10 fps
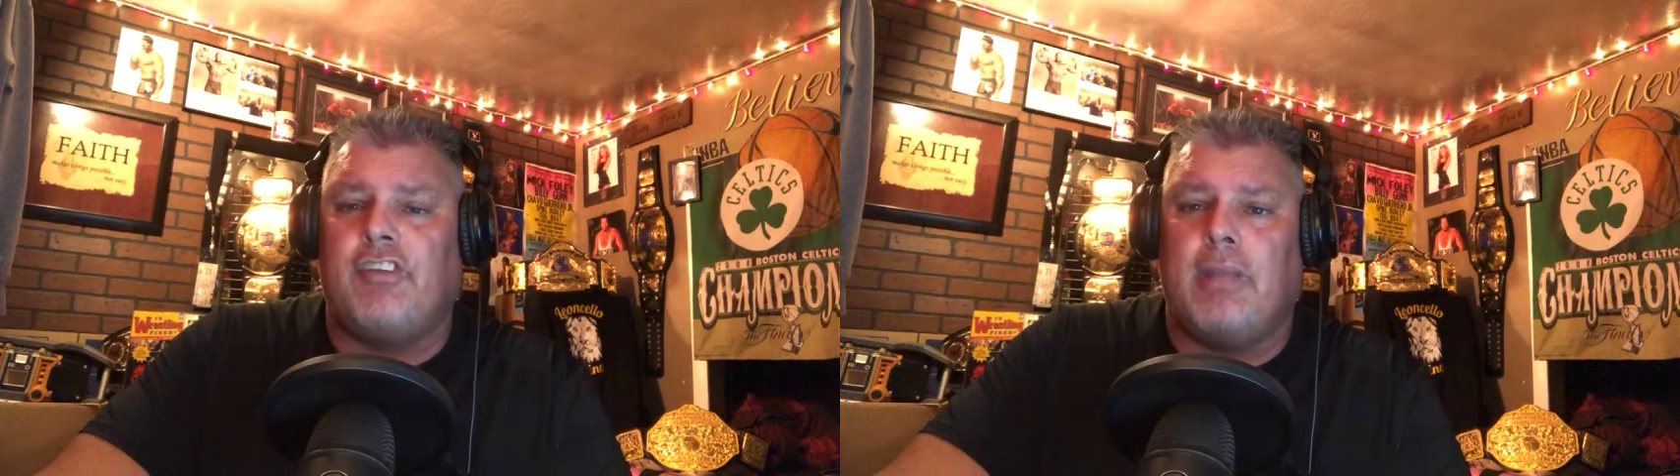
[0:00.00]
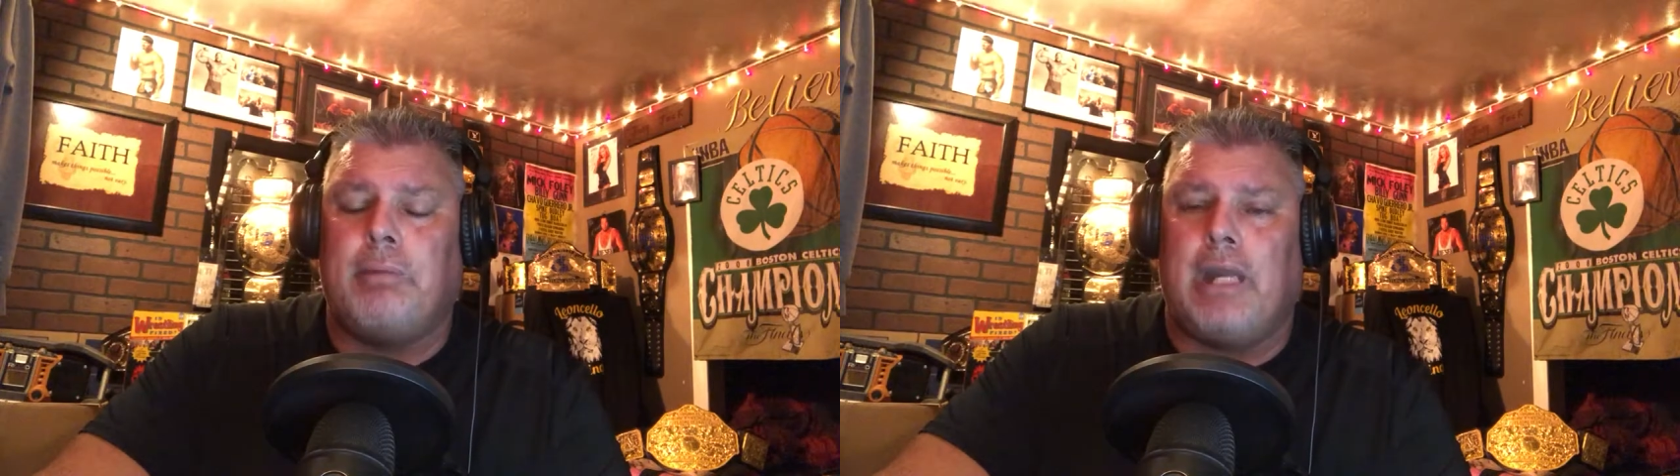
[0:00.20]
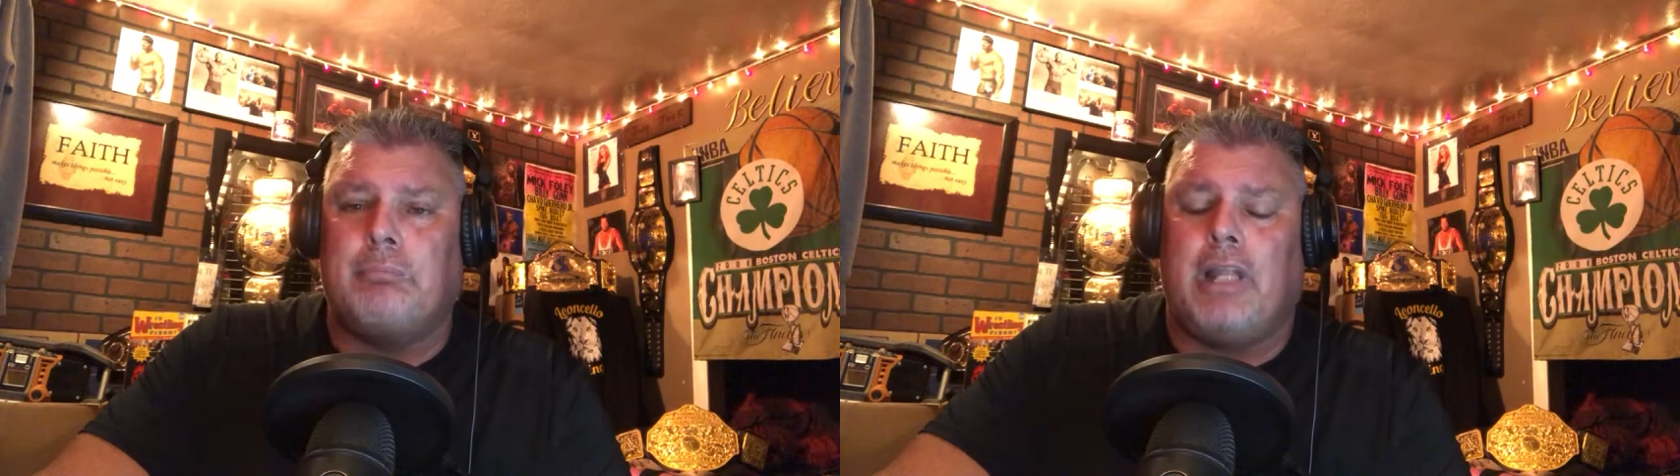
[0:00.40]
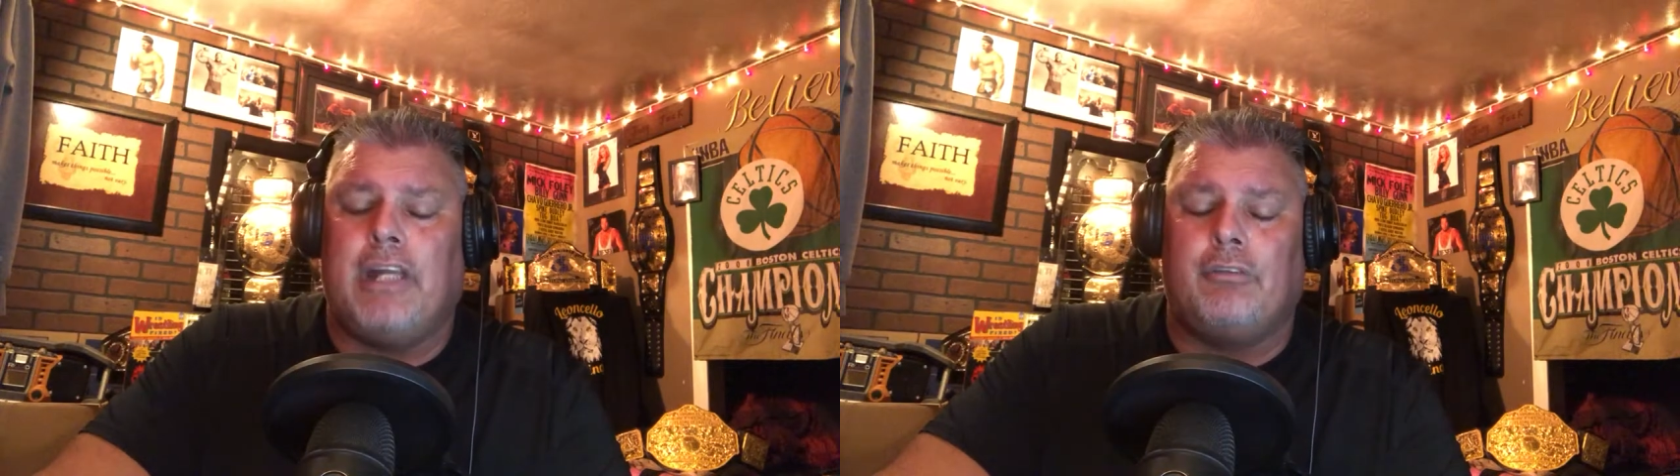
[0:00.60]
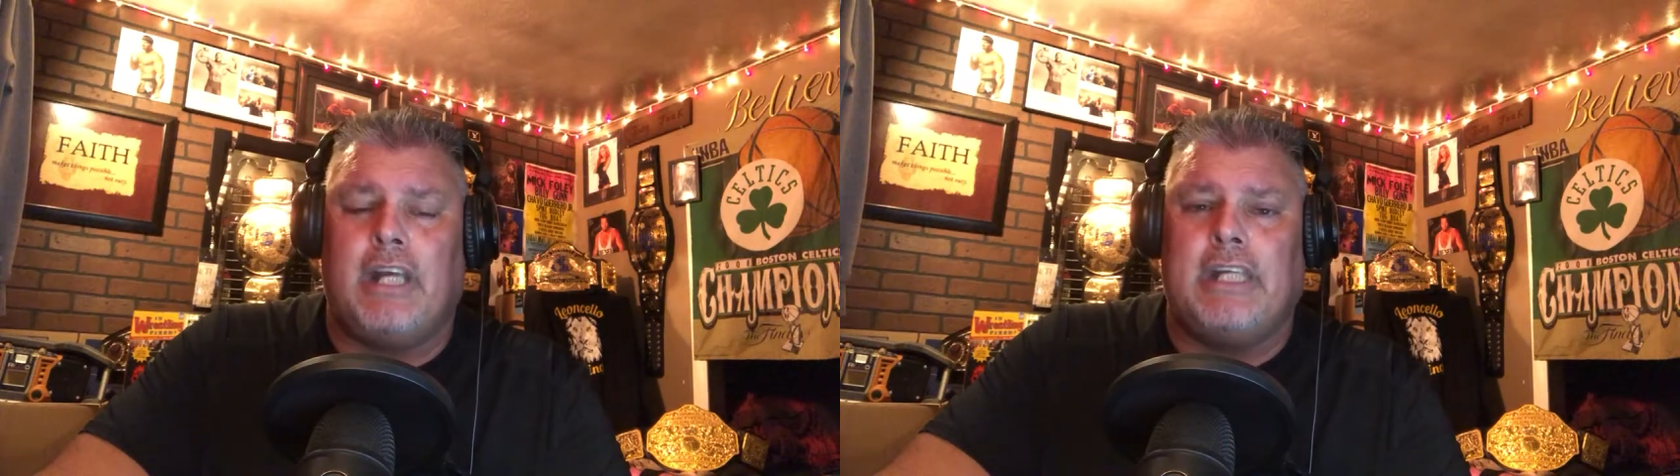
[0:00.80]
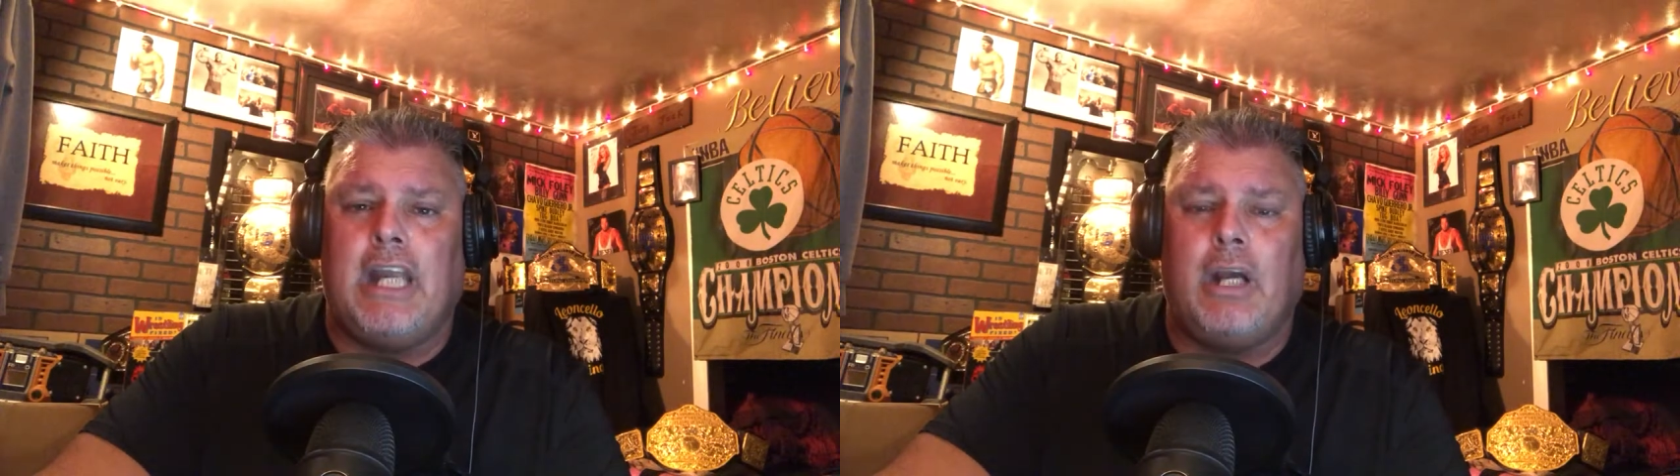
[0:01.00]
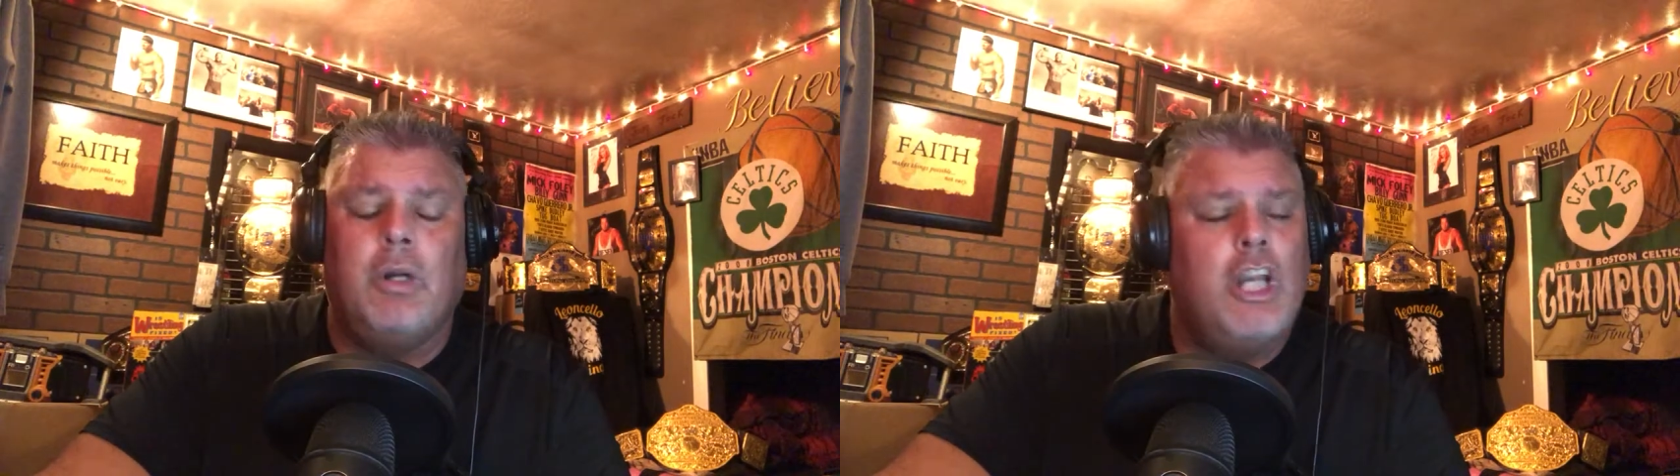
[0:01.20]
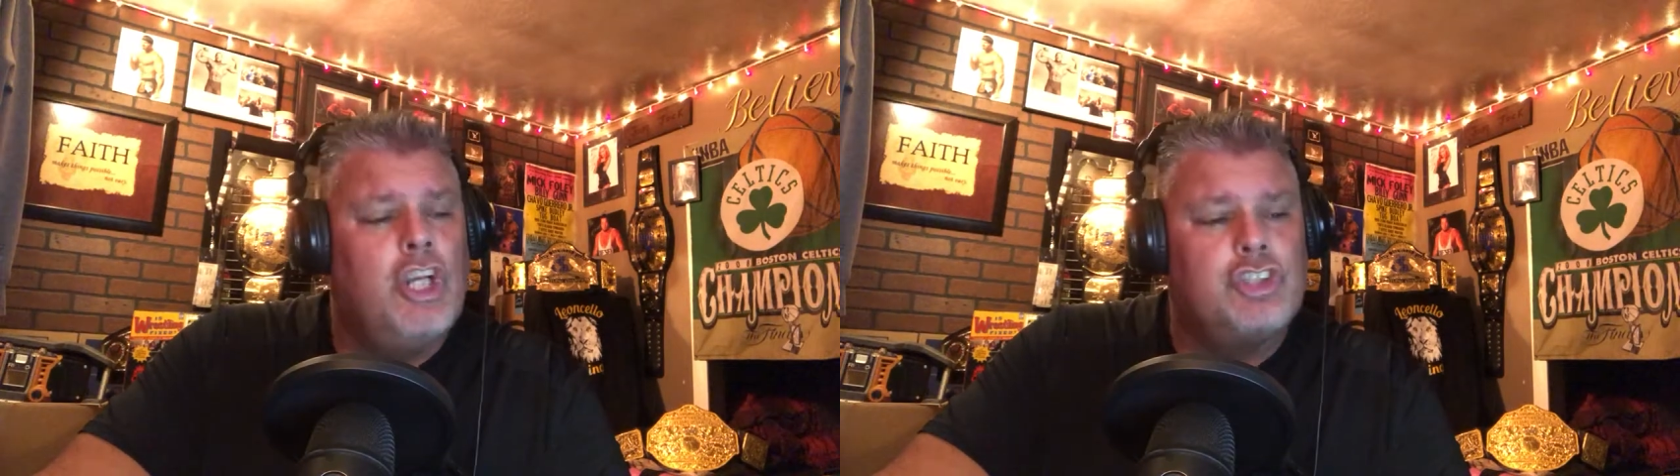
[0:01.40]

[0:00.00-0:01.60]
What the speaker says: in the pipeline right now.